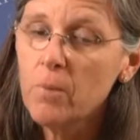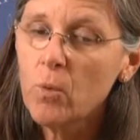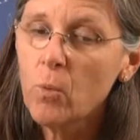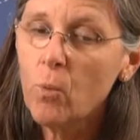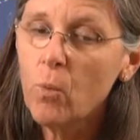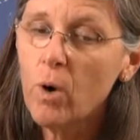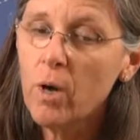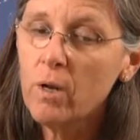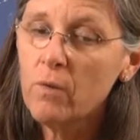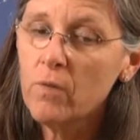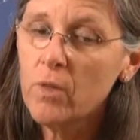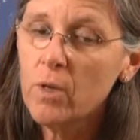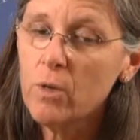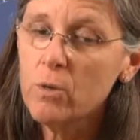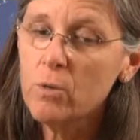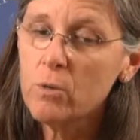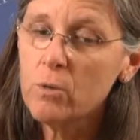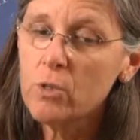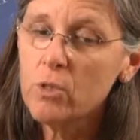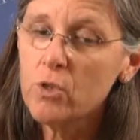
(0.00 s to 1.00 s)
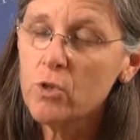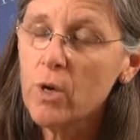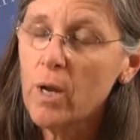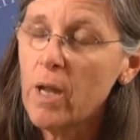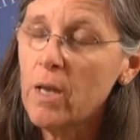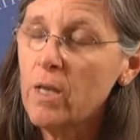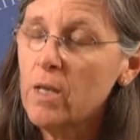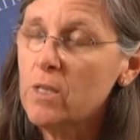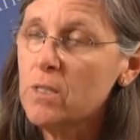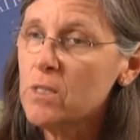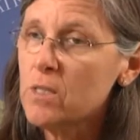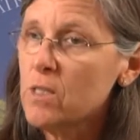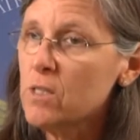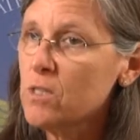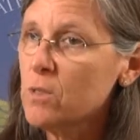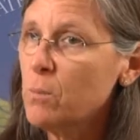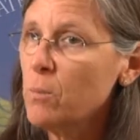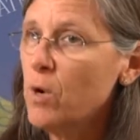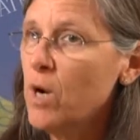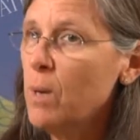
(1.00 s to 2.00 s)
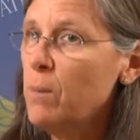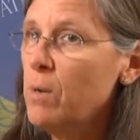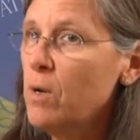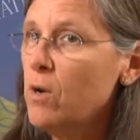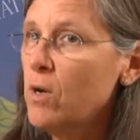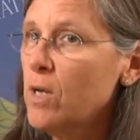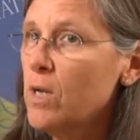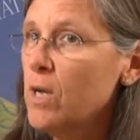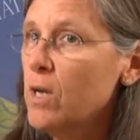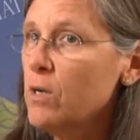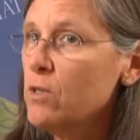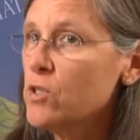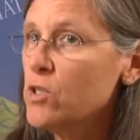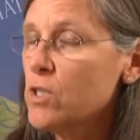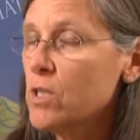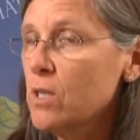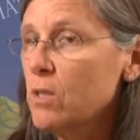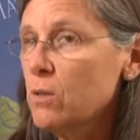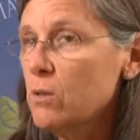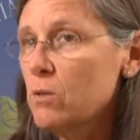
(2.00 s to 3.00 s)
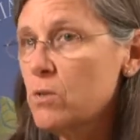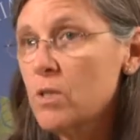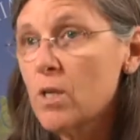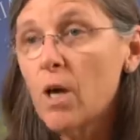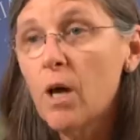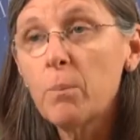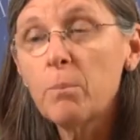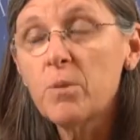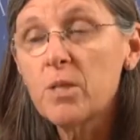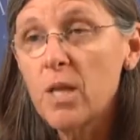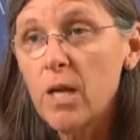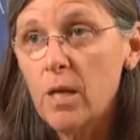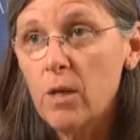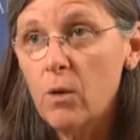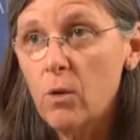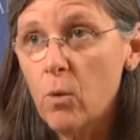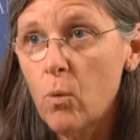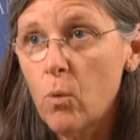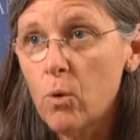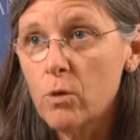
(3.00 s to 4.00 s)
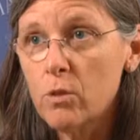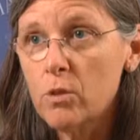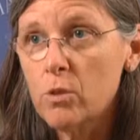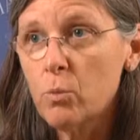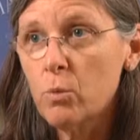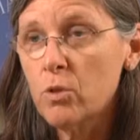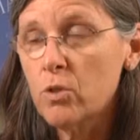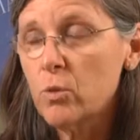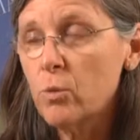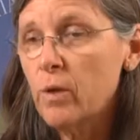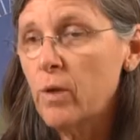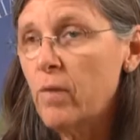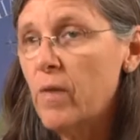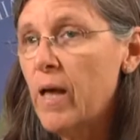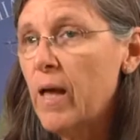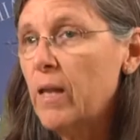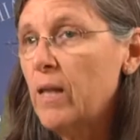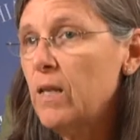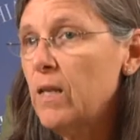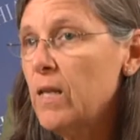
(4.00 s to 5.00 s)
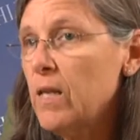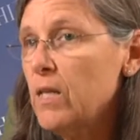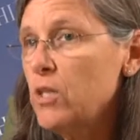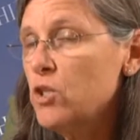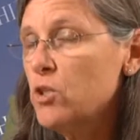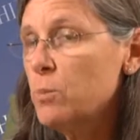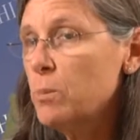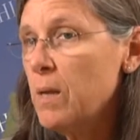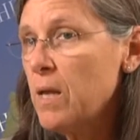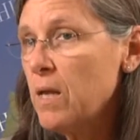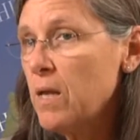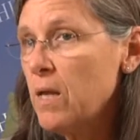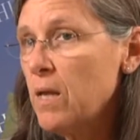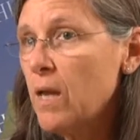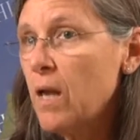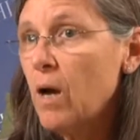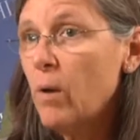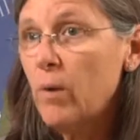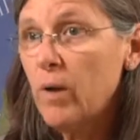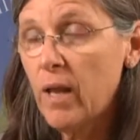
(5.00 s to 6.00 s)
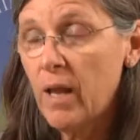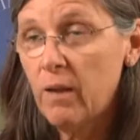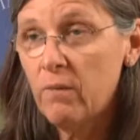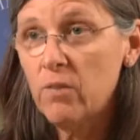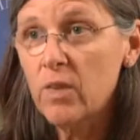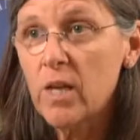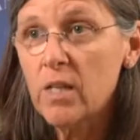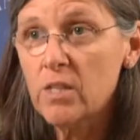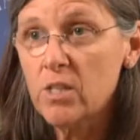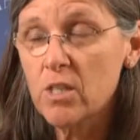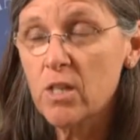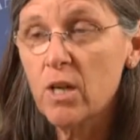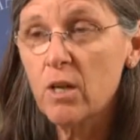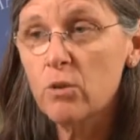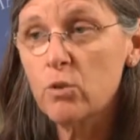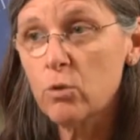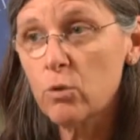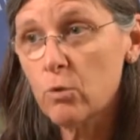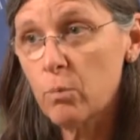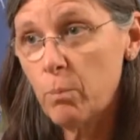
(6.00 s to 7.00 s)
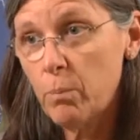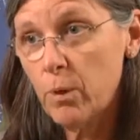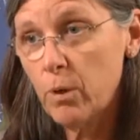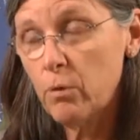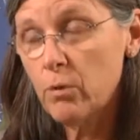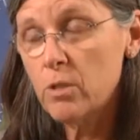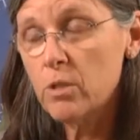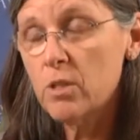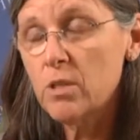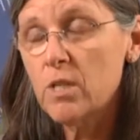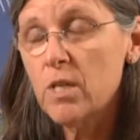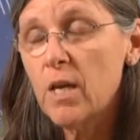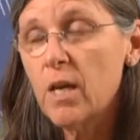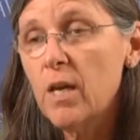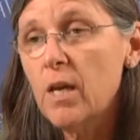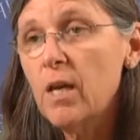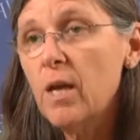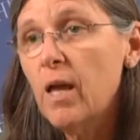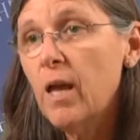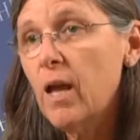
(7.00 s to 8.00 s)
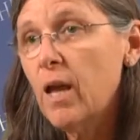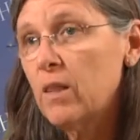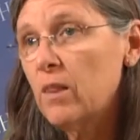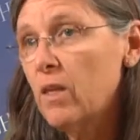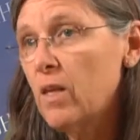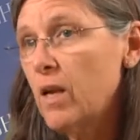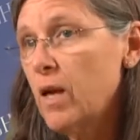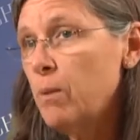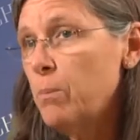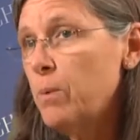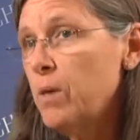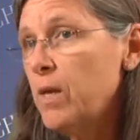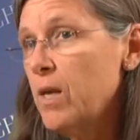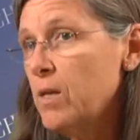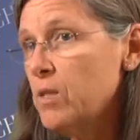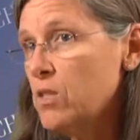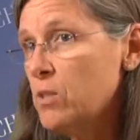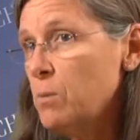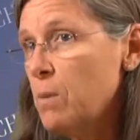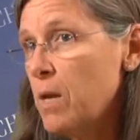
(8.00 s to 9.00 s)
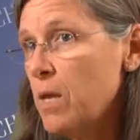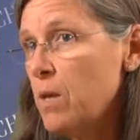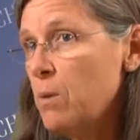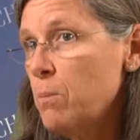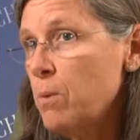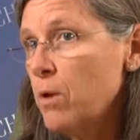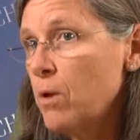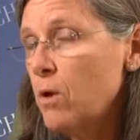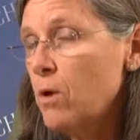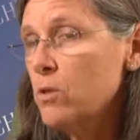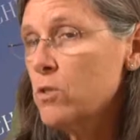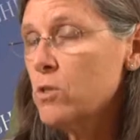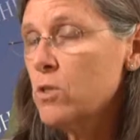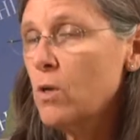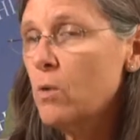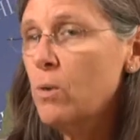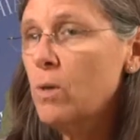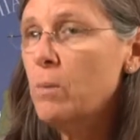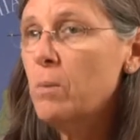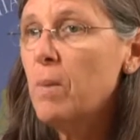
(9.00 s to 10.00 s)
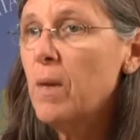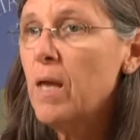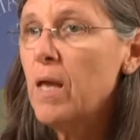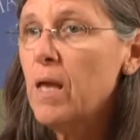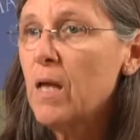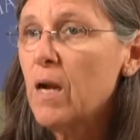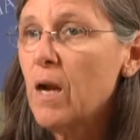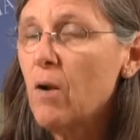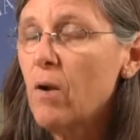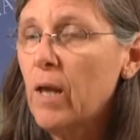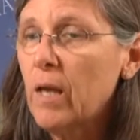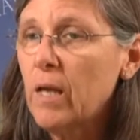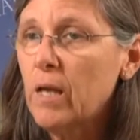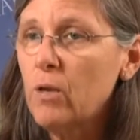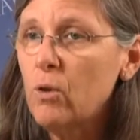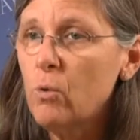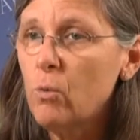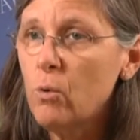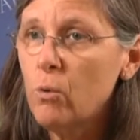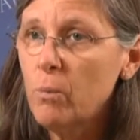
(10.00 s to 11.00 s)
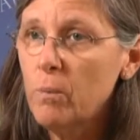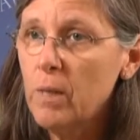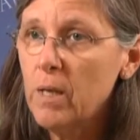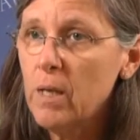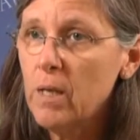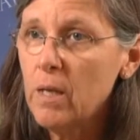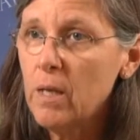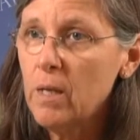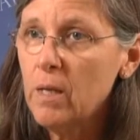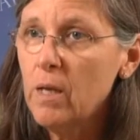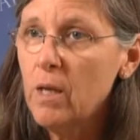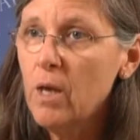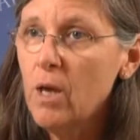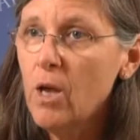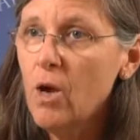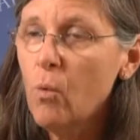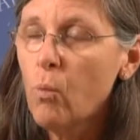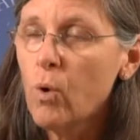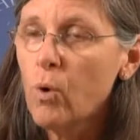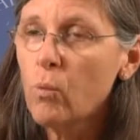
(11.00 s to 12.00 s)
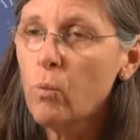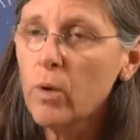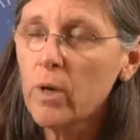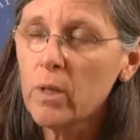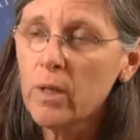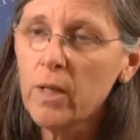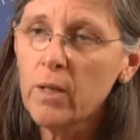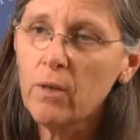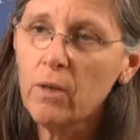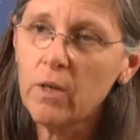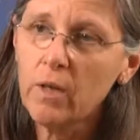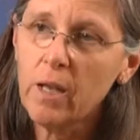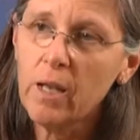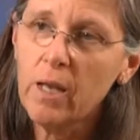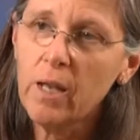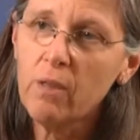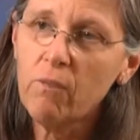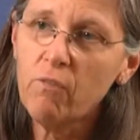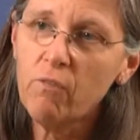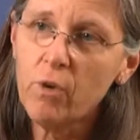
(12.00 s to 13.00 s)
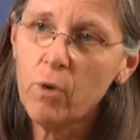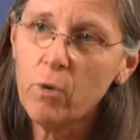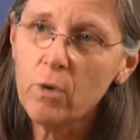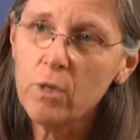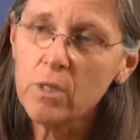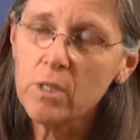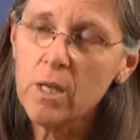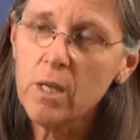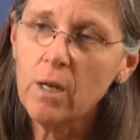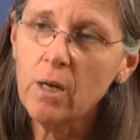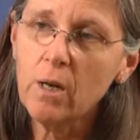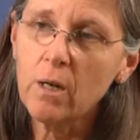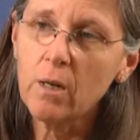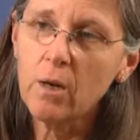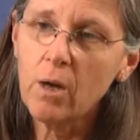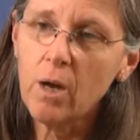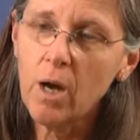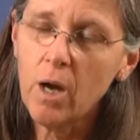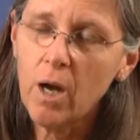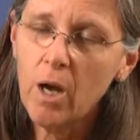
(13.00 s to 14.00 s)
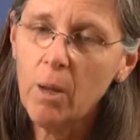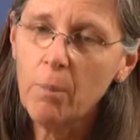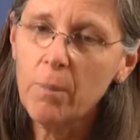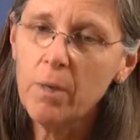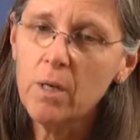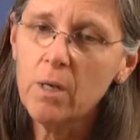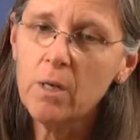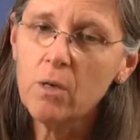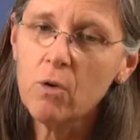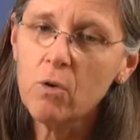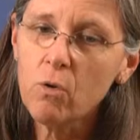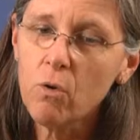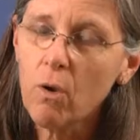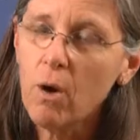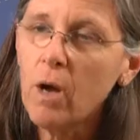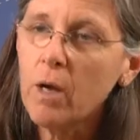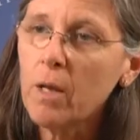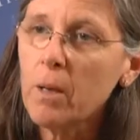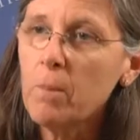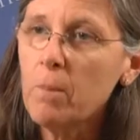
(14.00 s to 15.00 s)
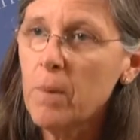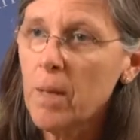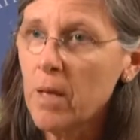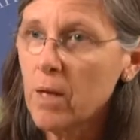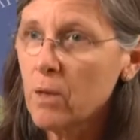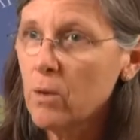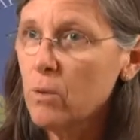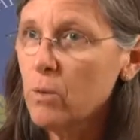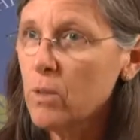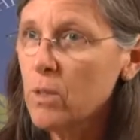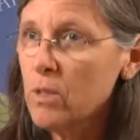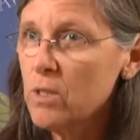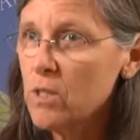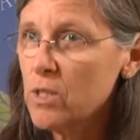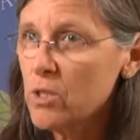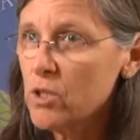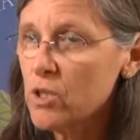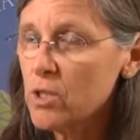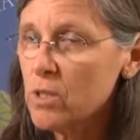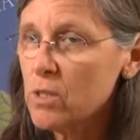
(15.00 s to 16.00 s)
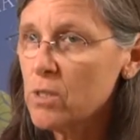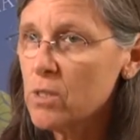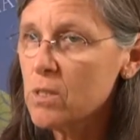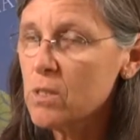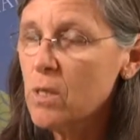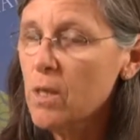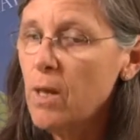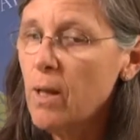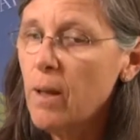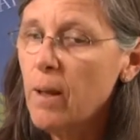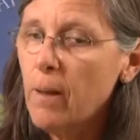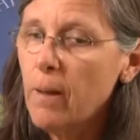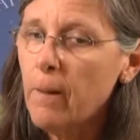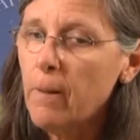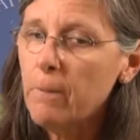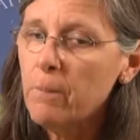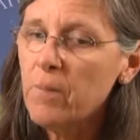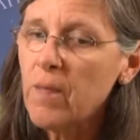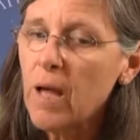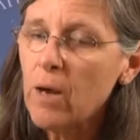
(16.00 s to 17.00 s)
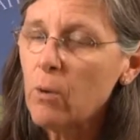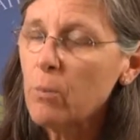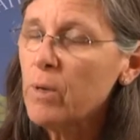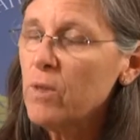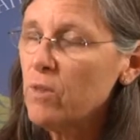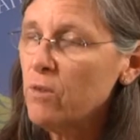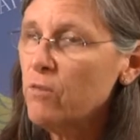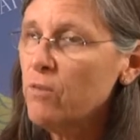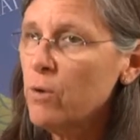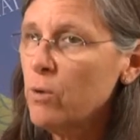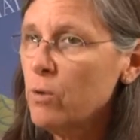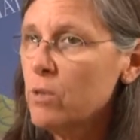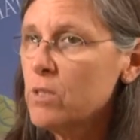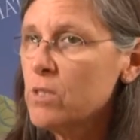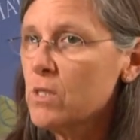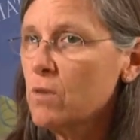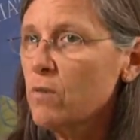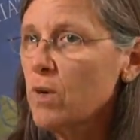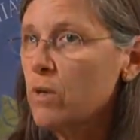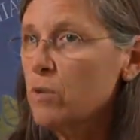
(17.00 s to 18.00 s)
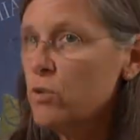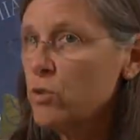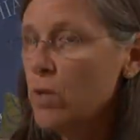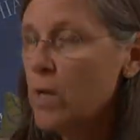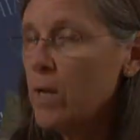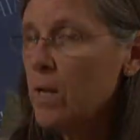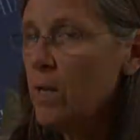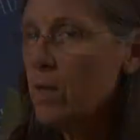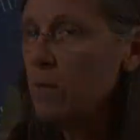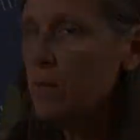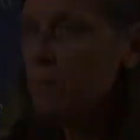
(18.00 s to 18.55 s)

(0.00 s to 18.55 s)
One of those trainings is a primary care skills update course. We're doing that at each meeting now and have that scheduled both today at the IPS meeting but also in May at our annual meeting. We're really looking at focusing on common chronic medical conditions. That'll be the focus of our training.